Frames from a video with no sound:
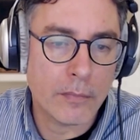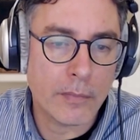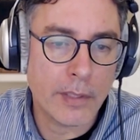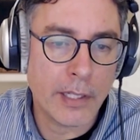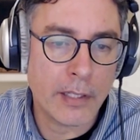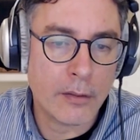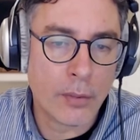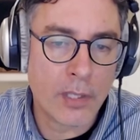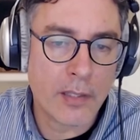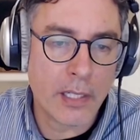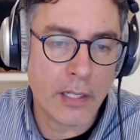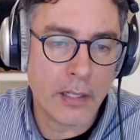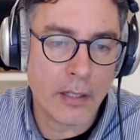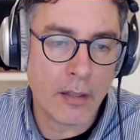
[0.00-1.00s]

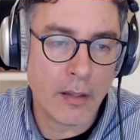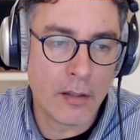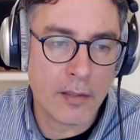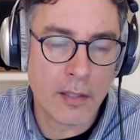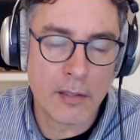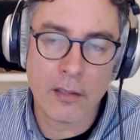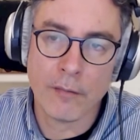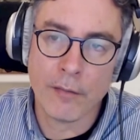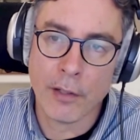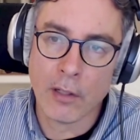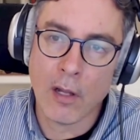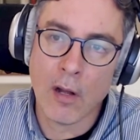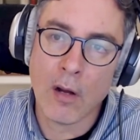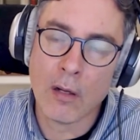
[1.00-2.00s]
interesting in the
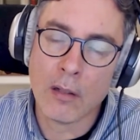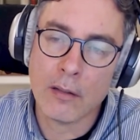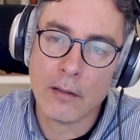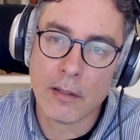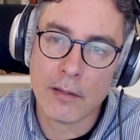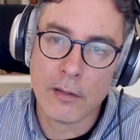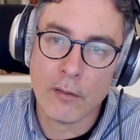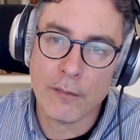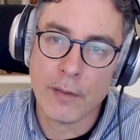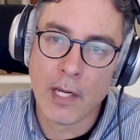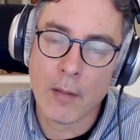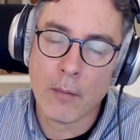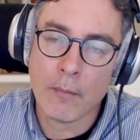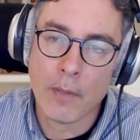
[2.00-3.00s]
SystemVerilog
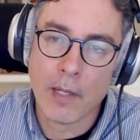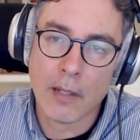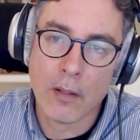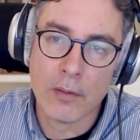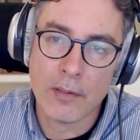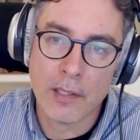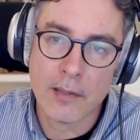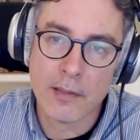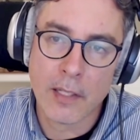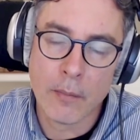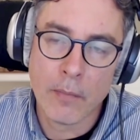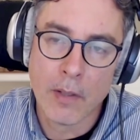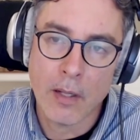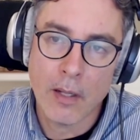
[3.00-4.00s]
UVM
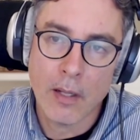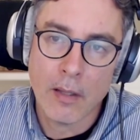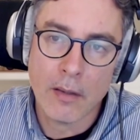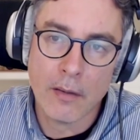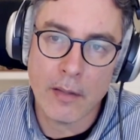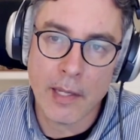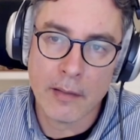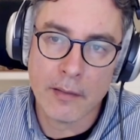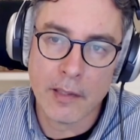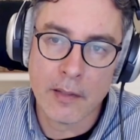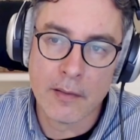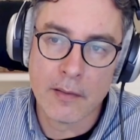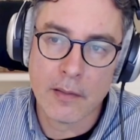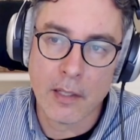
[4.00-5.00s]
ecosystem that
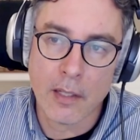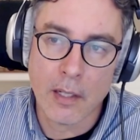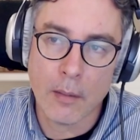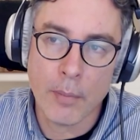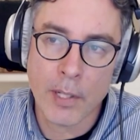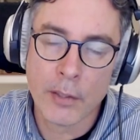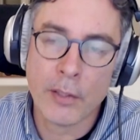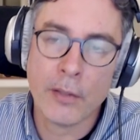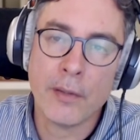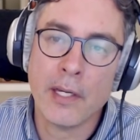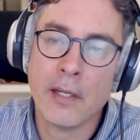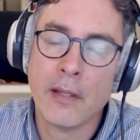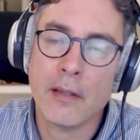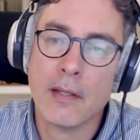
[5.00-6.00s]
is better
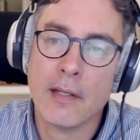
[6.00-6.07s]
than the